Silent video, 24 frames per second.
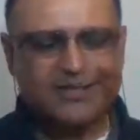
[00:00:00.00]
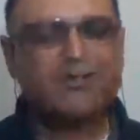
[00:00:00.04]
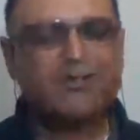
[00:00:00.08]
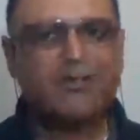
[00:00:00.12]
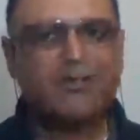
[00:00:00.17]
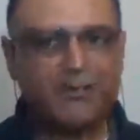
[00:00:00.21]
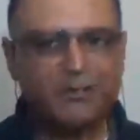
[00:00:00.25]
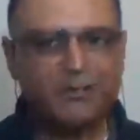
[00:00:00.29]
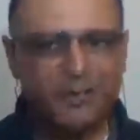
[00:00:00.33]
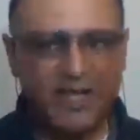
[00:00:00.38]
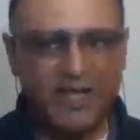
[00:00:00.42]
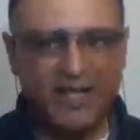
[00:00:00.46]

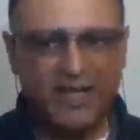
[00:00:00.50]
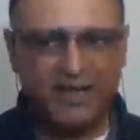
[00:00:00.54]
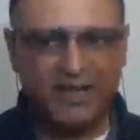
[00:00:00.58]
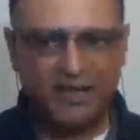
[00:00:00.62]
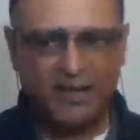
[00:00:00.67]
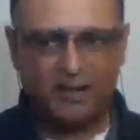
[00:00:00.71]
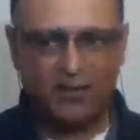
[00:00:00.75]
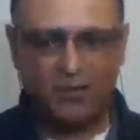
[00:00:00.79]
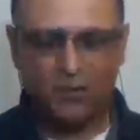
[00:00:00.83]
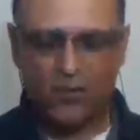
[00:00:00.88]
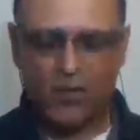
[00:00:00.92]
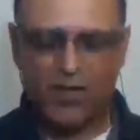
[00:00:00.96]
Why do you
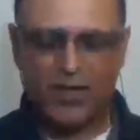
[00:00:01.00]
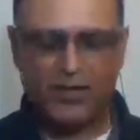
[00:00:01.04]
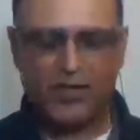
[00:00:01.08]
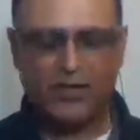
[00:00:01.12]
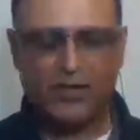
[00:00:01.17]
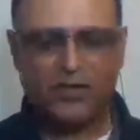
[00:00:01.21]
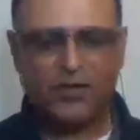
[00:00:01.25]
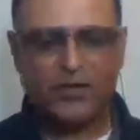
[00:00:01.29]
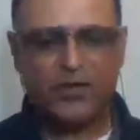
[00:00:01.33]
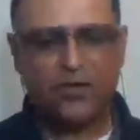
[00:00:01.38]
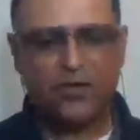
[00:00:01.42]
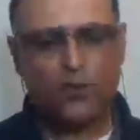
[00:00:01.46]
want to be
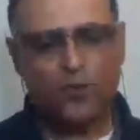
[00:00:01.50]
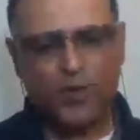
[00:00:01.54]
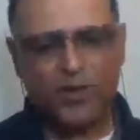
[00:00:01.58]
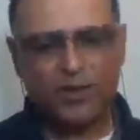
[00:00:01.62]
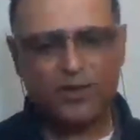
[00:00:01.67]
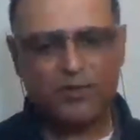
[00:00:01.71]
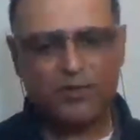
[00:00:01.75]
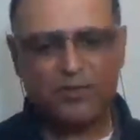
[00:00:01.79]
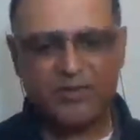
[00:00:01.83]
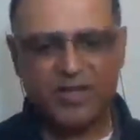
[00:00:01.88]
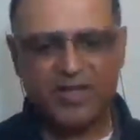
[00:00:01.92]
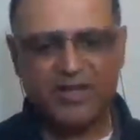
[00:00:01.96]
in pain
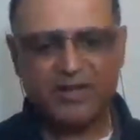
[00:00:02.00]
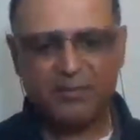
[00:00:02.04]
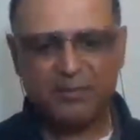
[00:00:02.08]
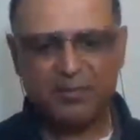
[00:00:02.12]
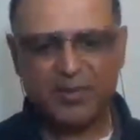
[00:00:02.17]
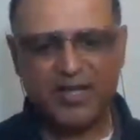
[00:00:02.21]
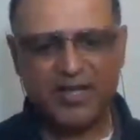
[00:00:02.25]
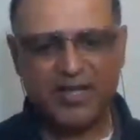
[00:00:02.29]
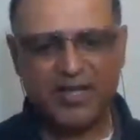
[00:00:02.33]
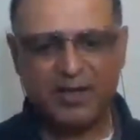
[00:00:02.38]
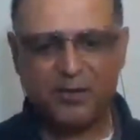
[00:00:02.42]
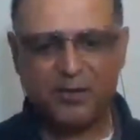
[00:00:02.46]
when we
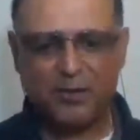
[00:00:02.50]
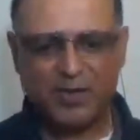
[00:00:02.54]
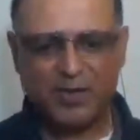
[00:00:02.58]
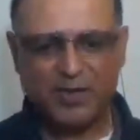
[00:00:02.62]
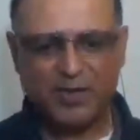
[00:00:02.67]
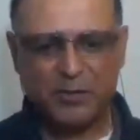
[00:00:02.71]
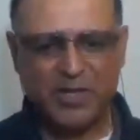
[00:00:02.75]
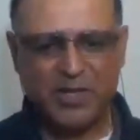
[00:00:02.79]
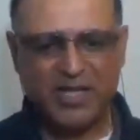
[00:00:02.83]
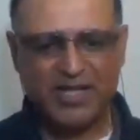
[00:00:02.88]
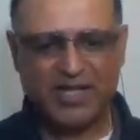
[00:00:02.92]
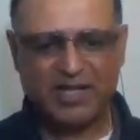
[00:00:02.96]
can treat
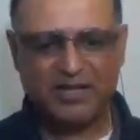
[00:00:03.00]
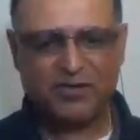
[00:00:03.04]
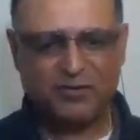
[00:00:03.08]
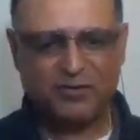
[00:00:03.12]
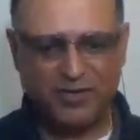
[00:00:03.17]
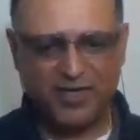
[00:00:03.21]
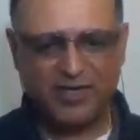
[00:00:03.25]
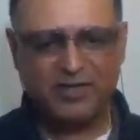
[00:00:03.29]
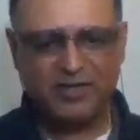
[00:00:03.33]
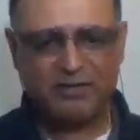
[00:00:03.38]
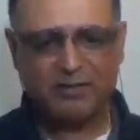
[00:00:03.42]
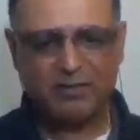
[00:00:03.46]
the
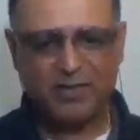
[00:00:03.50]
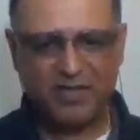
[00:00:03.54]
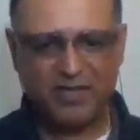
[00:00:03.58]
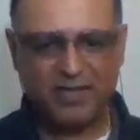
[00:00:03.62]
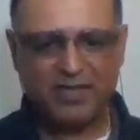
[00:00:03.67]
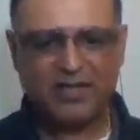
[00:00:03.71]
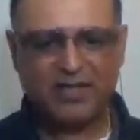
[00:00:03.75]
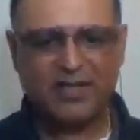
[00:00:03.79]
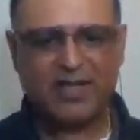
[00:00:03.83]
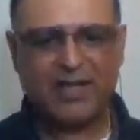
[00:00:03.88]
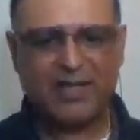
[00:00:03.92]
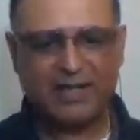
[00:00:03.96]
pain and get
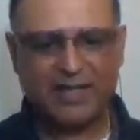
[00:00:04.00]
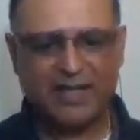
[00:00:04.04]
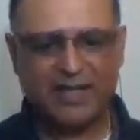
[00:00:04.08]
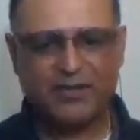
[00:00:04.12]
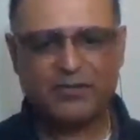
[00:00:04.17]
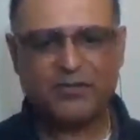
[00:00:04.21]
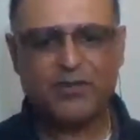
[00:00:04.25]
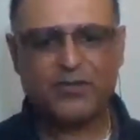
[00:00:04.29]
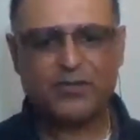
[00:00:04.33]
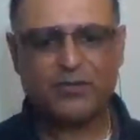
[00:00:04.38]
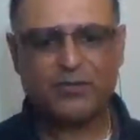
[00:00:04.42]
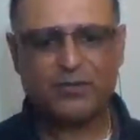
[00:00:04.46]
you
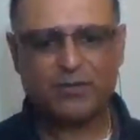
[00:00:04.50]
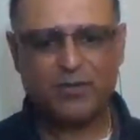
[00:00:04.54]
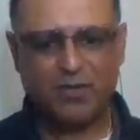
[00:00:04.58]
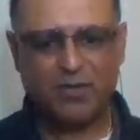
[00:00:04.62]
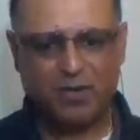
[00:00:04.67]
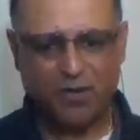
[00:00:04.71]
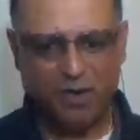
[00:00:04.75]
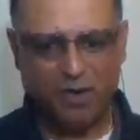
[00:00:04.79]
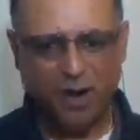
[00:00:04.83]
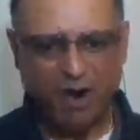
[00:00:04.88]
off the pain?